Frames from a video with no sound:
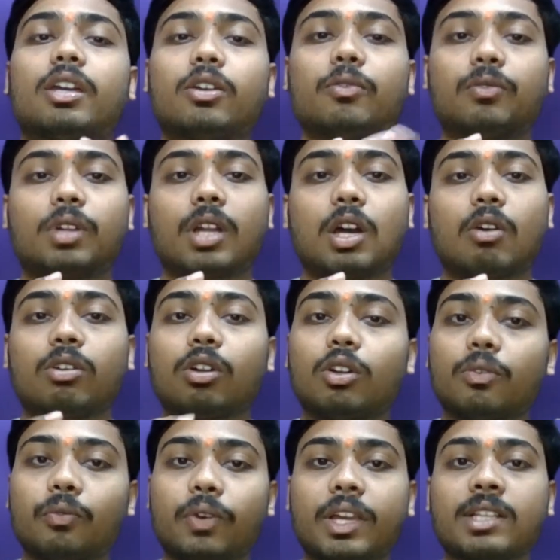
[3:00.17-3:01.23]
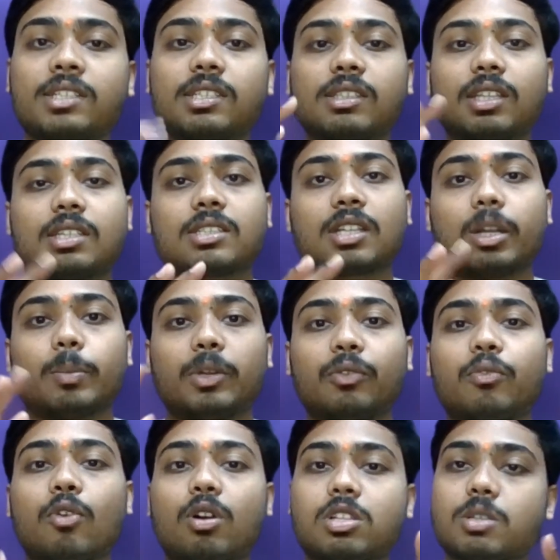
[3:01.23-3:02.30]
If download fails, the script
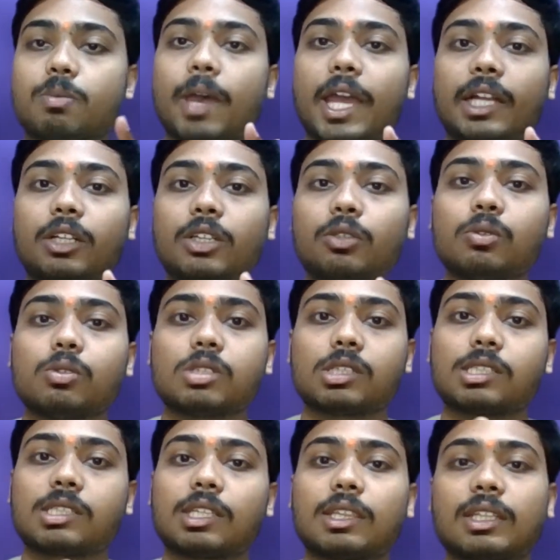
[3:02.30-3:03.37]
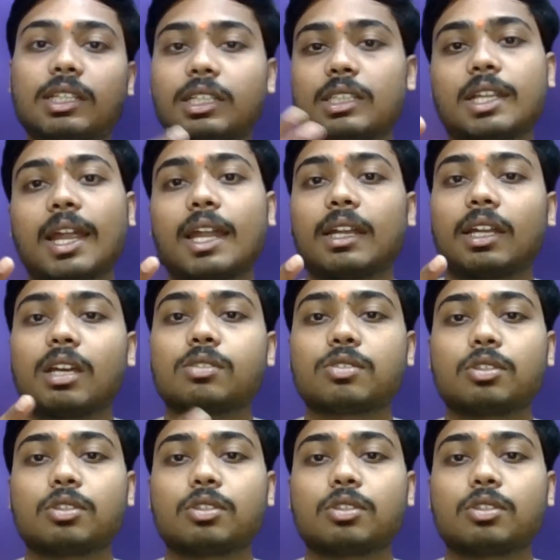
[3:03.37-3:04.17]
falls back to synthetic data,